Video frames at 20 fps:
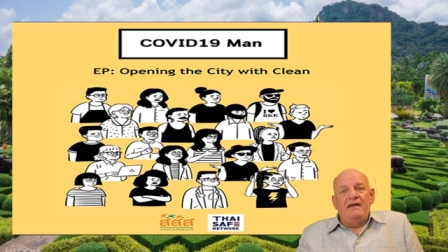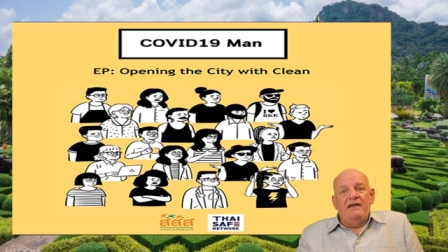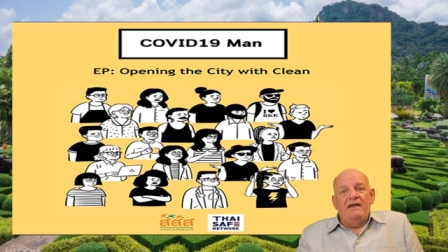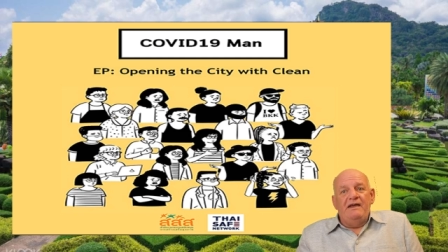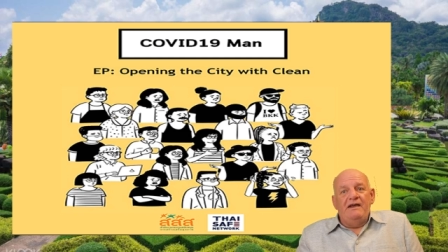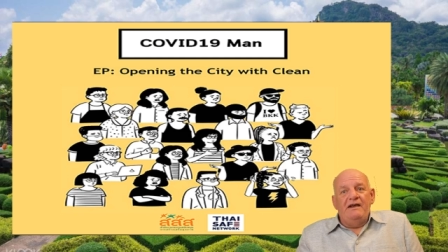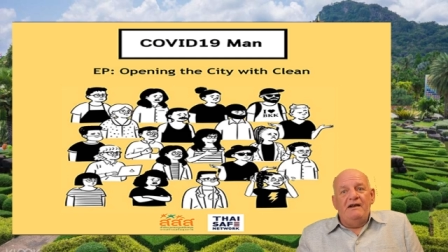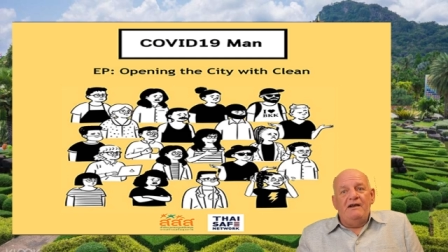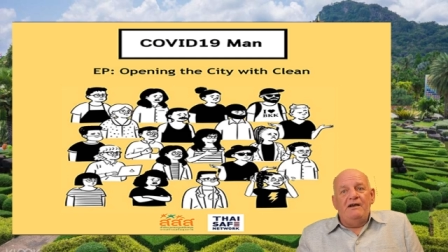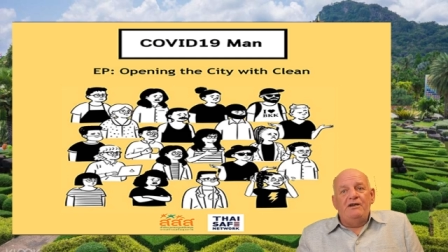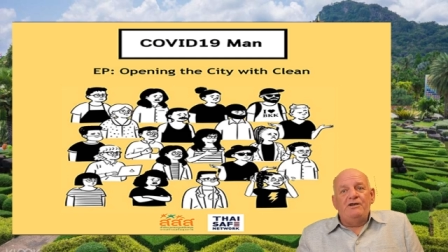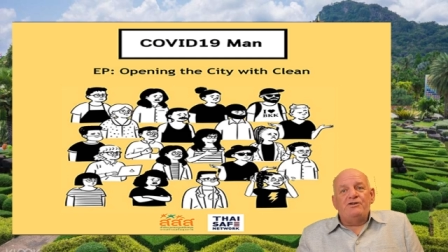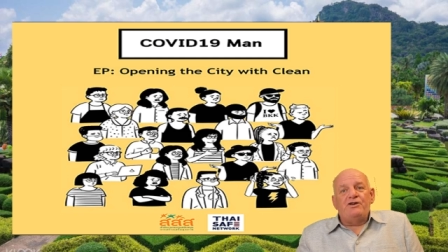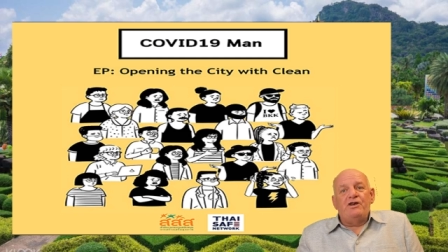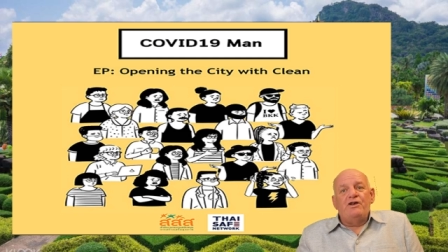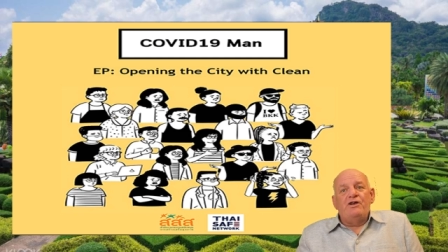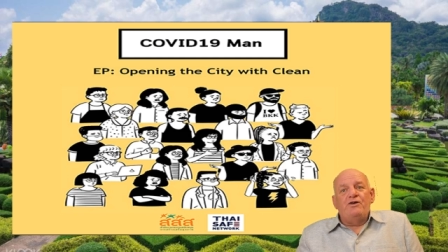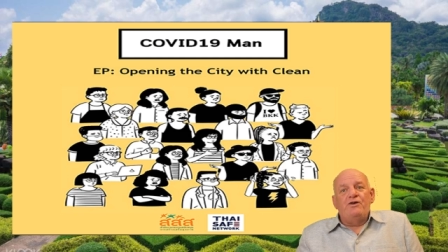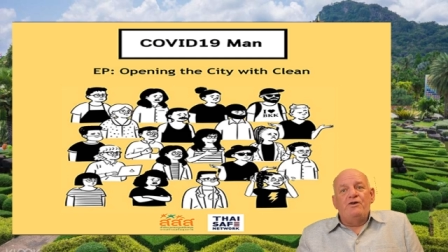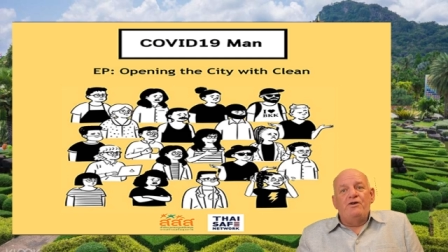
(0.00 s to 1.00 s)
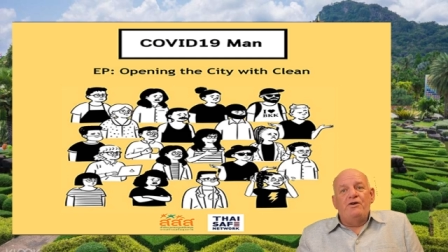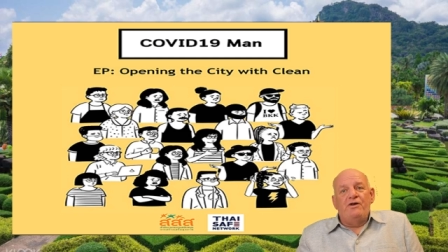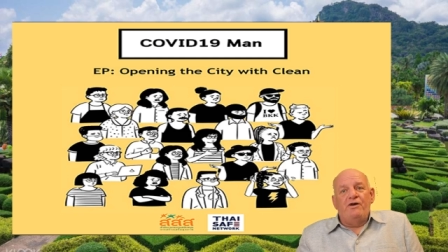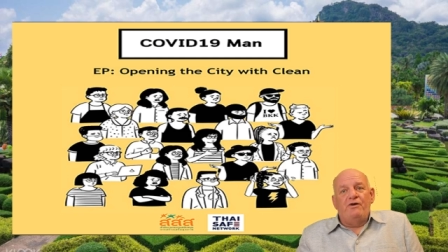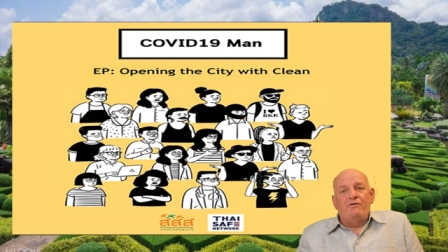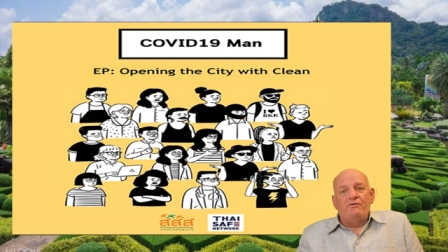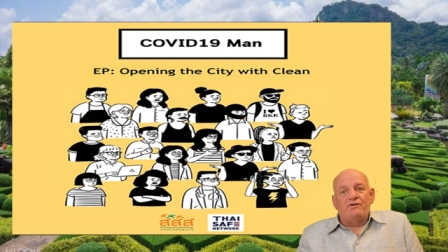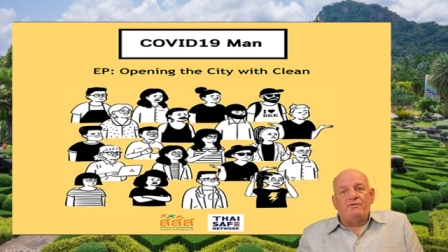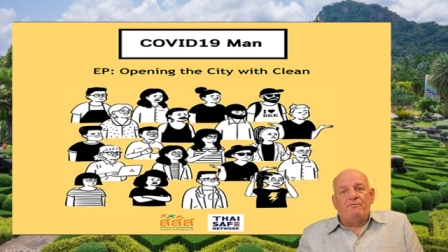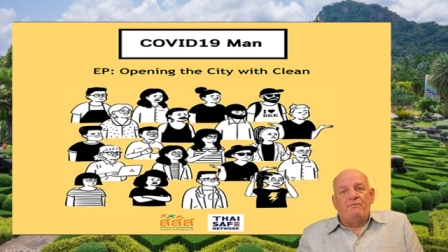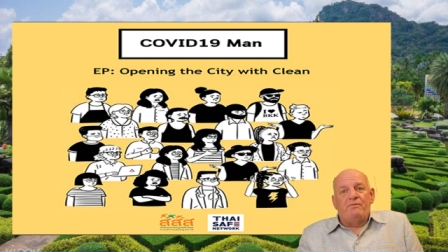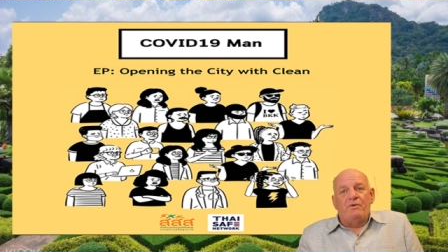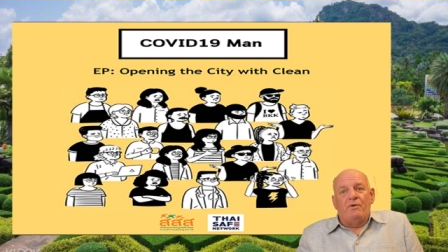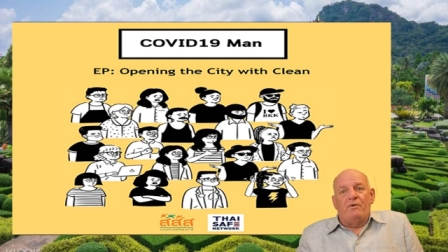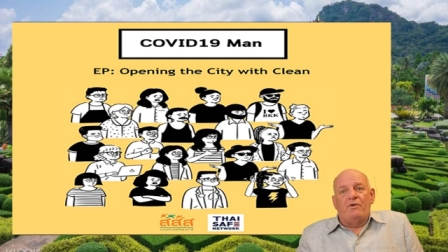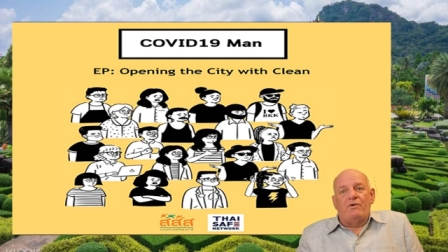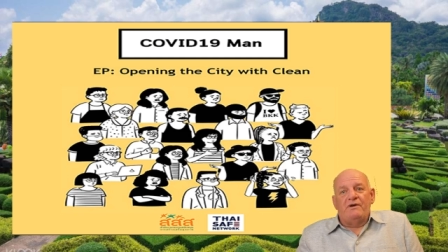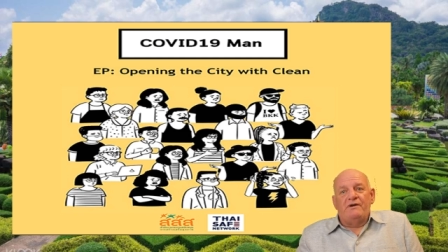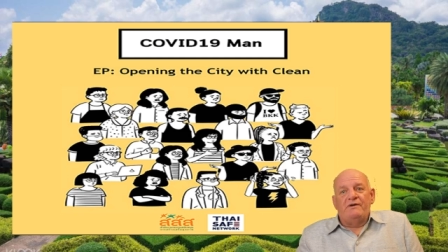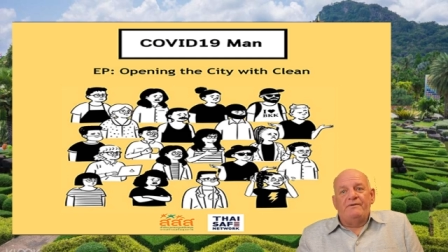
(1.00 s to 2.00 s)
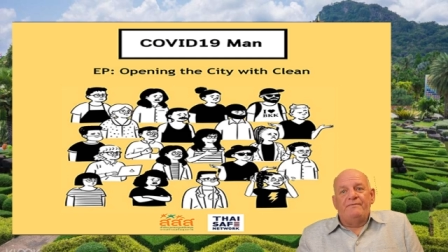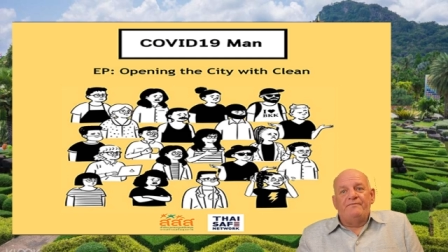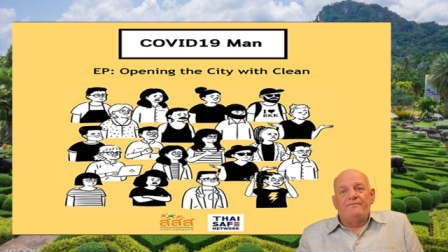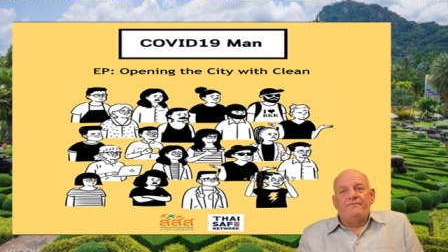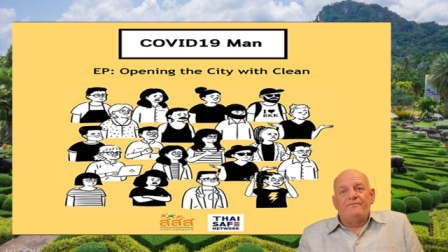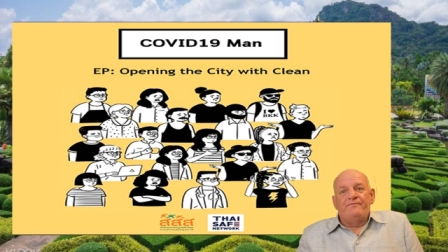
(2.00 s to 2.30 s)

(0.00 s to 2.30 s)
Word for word: English notebook.